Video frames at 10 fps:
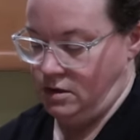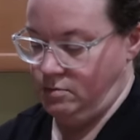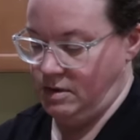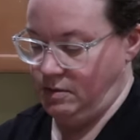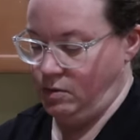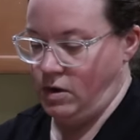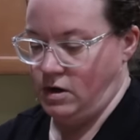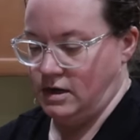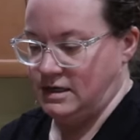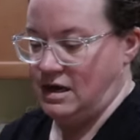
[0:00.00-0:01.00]
and maybe
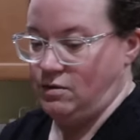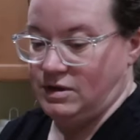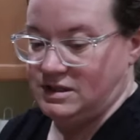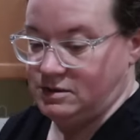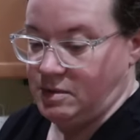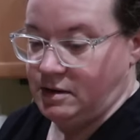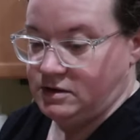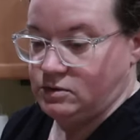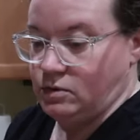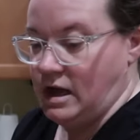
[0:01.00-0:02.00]
water it down with some
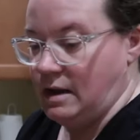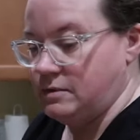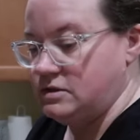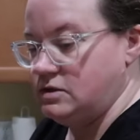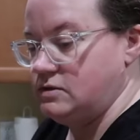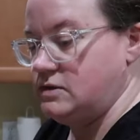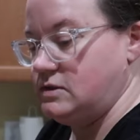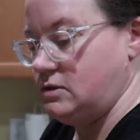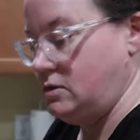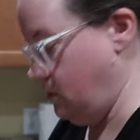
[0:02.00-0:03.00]
actual apple
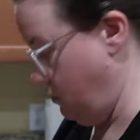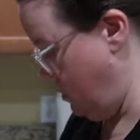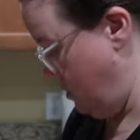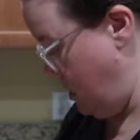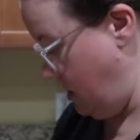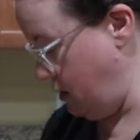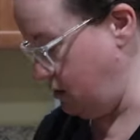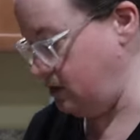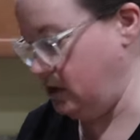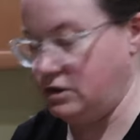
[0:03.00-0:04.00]
juice
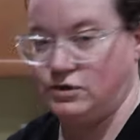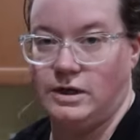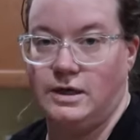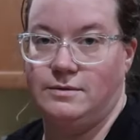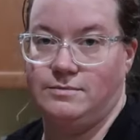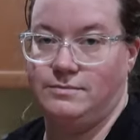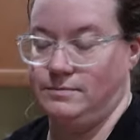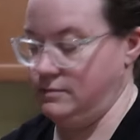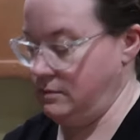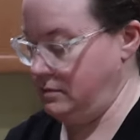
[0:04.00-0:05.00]
and she can drink it.
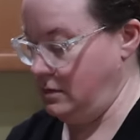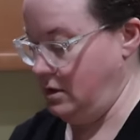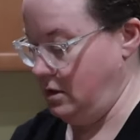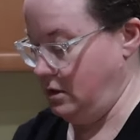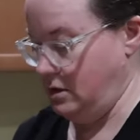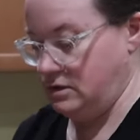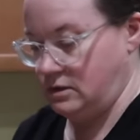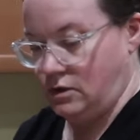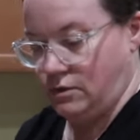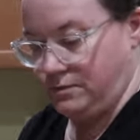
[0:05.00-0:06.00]

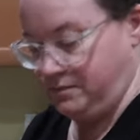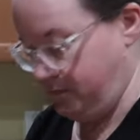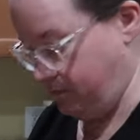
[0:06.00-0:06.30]
So